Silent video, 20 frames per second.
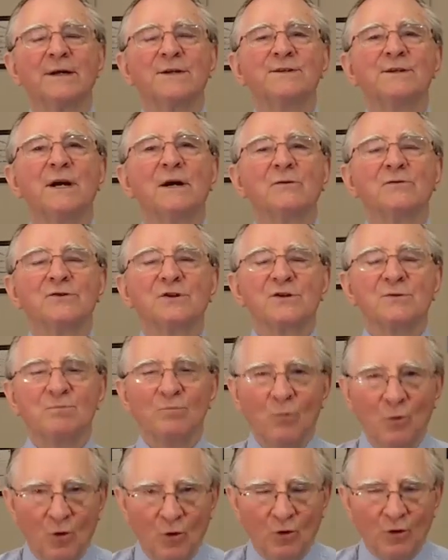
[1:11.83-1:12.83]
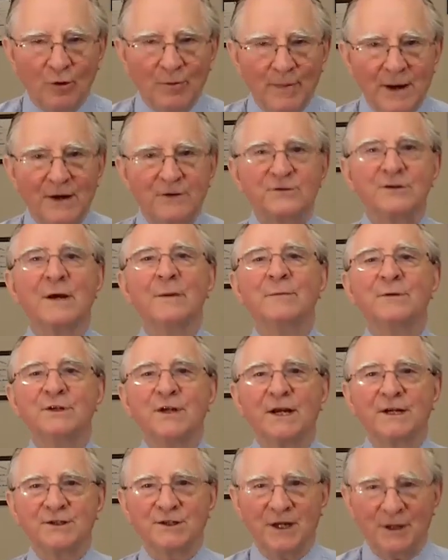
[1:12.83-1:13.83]
tells us more about
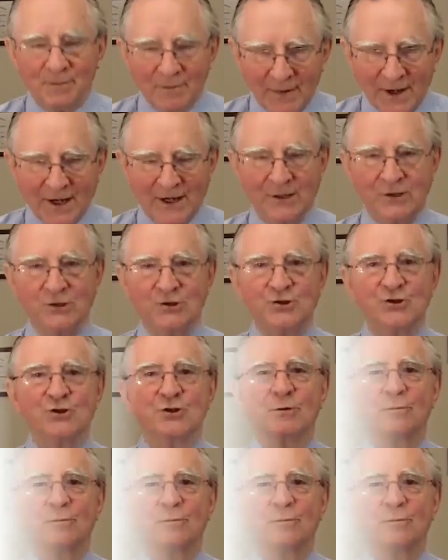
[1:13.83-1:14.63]
demodectic mange.